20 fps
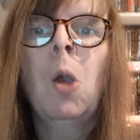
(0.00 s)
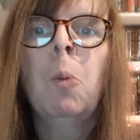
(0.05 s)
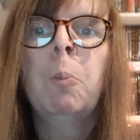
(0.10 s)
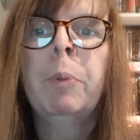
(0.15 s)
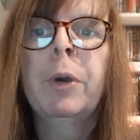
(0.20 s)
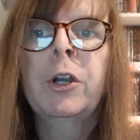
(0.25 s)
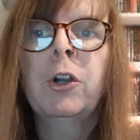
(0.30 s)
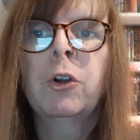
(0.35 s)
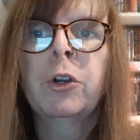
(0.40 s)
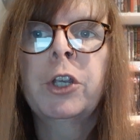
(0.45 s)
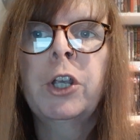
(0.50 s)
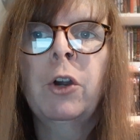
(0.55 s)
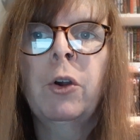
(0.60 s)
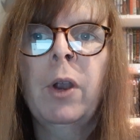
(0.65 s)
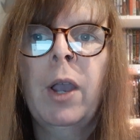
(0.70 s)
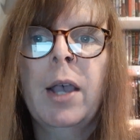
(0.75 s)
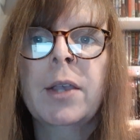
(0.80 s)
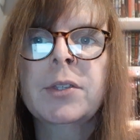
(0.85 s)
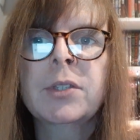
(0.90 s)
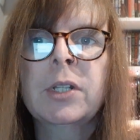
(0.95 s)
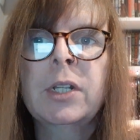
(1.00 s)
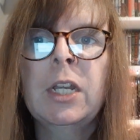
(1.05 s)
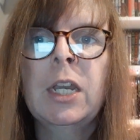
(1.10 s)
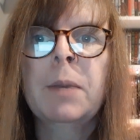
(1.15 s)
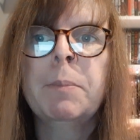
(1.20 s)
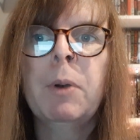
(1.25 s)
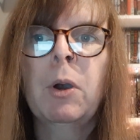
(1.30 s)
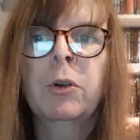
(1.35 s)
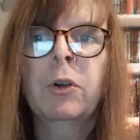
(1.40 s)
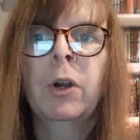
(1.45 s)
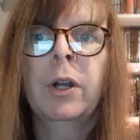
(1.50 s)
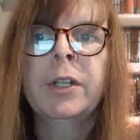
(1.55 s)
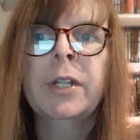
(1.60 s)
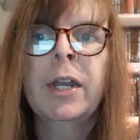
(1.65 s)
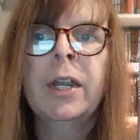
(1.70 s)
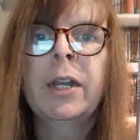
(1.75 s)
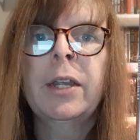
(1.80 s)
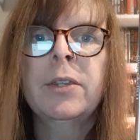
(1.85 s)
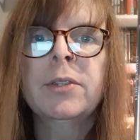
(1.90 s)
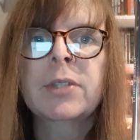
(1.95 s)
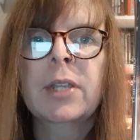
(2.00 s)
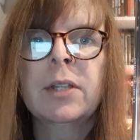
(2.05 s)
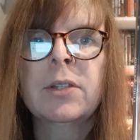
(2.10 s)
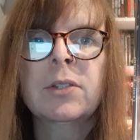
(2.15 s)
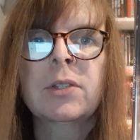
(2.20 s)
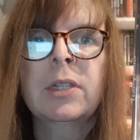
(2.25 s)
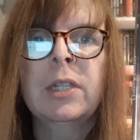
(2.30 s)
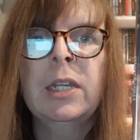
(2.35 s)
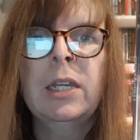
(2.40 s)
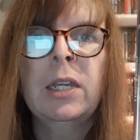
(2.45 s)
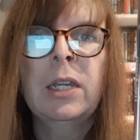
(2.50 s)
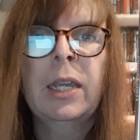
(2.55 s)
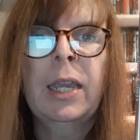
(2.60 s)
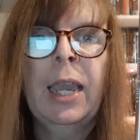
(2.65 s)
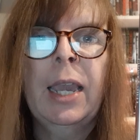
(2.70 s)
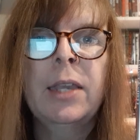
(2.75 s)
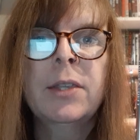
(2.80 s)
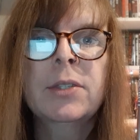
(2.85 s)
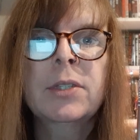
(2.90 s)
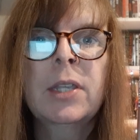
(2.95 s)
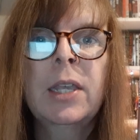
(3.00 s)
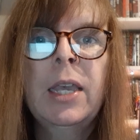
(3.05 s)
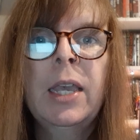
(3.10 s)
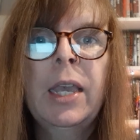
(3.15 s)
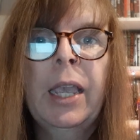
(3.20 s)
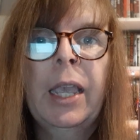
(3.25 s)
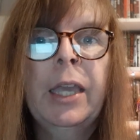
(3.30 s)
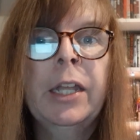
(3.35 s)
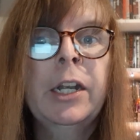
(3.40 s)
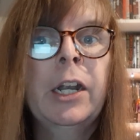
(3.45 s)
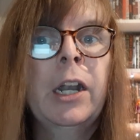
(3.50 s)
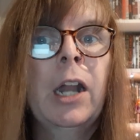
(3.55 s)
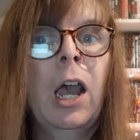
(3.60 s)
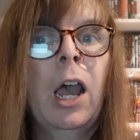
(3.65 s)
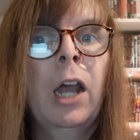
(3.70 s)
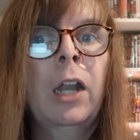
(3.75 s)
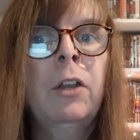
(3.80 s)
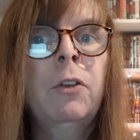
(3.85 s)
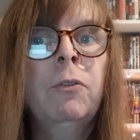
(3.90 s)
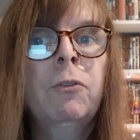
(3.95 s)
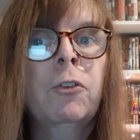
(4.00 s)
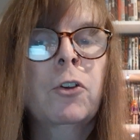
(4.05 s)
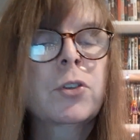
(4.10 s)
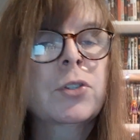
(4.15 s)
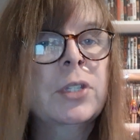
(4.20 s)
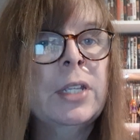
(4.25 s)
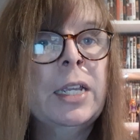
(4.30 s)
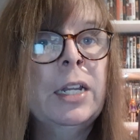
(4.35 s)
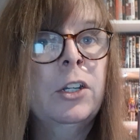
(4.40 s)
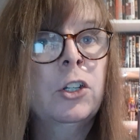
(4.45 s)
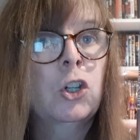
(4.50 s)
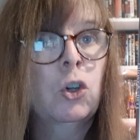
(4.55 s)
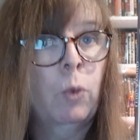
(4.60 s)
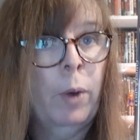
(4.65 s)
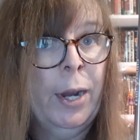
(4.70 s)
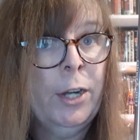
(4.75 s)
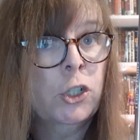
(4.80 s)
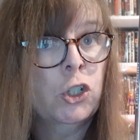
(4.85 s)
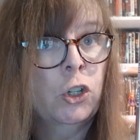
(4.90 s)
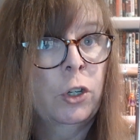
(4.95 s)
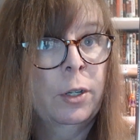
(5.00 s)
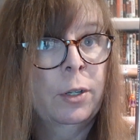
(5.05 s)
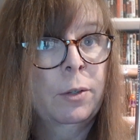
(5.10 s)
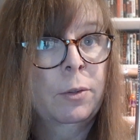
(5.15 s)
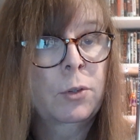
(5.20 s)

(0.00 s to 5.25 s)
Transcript: but her curiosity about her identity sends the case in an unforeseen direction.